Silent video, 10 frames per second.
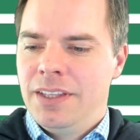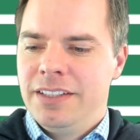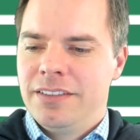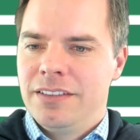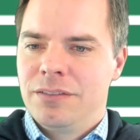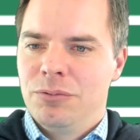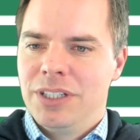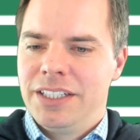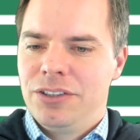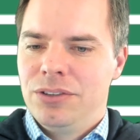this is
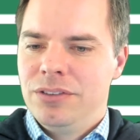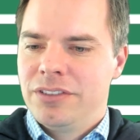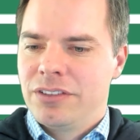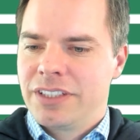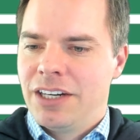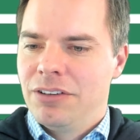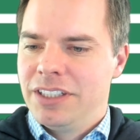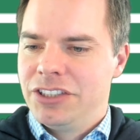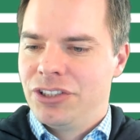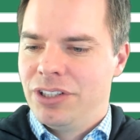really cool. So it's
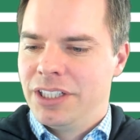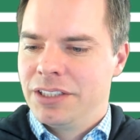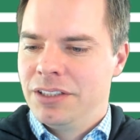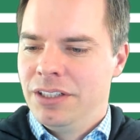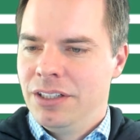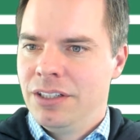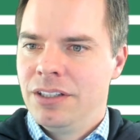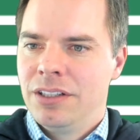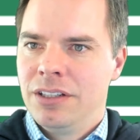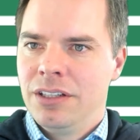currently showing,
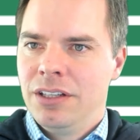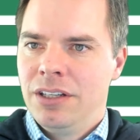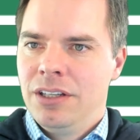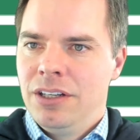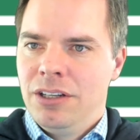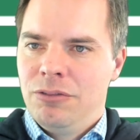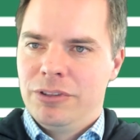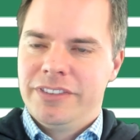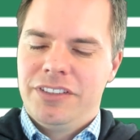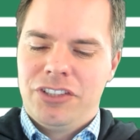
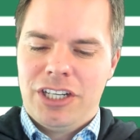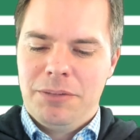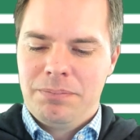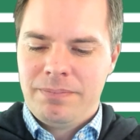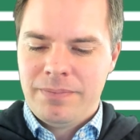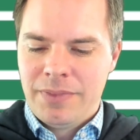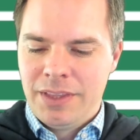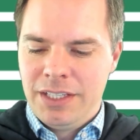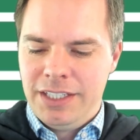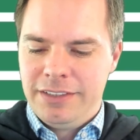what's the time?
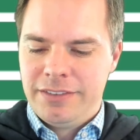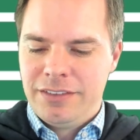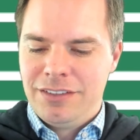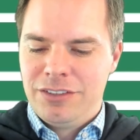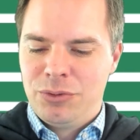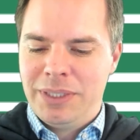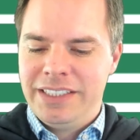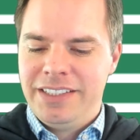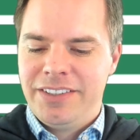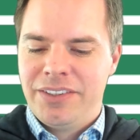It's
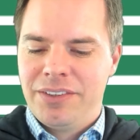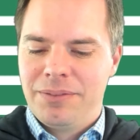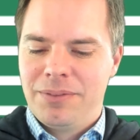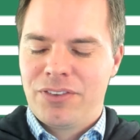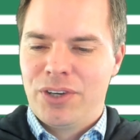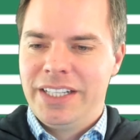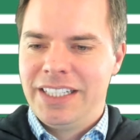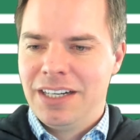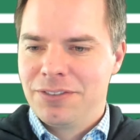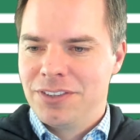20 to 3 in the
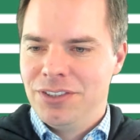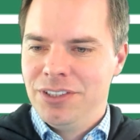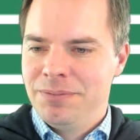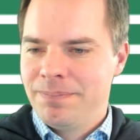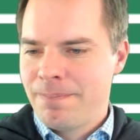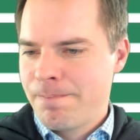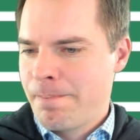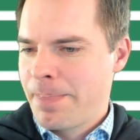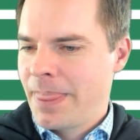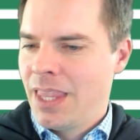afternoon.
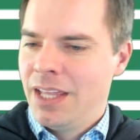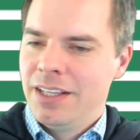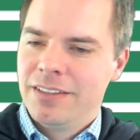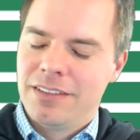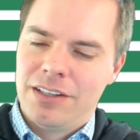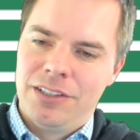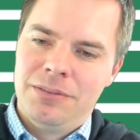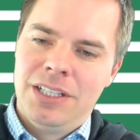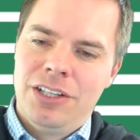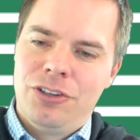So
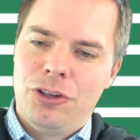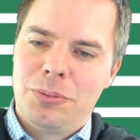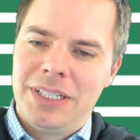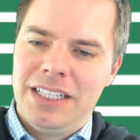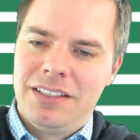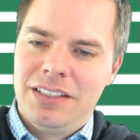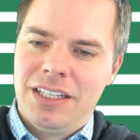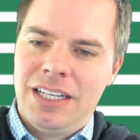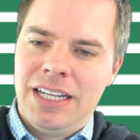normally at 8